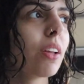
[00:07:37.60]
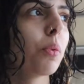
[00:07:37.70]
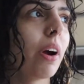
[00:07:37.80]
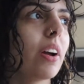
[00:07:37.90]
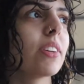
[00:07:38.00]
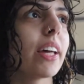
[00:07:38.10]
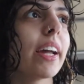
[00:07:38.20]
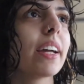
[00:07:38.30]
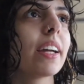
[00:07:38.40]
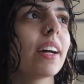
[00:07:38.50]
Whereas
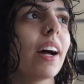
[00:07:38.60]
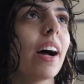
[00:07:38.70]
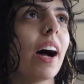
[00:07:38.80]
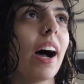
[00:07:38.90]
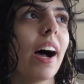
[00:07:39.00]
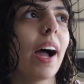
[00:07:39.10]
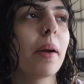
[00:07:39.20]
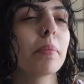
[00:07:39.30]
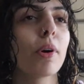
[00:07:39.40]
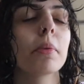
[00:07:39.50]
like,
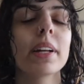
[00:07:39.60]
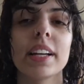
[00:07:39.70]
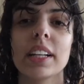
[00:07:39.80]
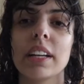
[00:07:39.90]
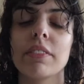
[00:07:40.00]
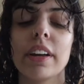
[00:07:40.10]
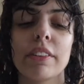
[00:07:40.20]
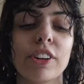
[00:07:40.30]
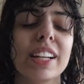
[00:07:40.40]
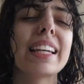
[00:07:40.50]
I'm probably gonna live here
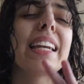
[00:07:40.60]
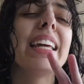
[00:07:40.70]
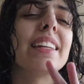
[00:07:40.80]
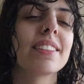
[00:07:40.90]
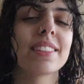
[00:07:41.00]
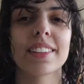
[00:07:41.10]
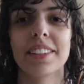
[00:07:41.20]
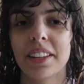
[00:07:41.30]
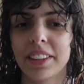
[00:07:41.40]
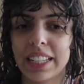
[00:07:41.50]
for at least
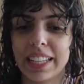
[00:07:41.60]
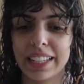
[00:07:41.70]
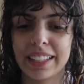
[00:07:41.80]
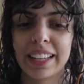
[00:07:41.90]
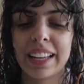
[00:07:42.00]
another year,